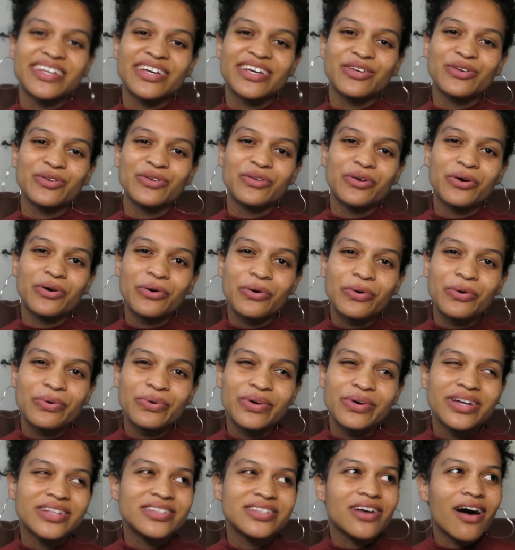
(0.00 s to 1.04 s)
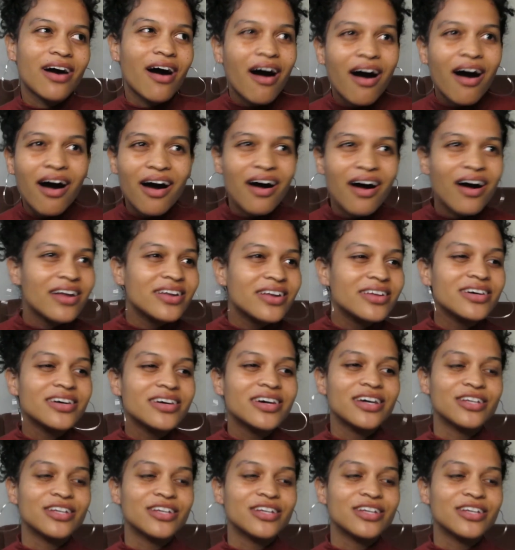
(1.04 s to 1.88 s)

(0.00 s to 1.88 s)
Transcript: you know, it's hard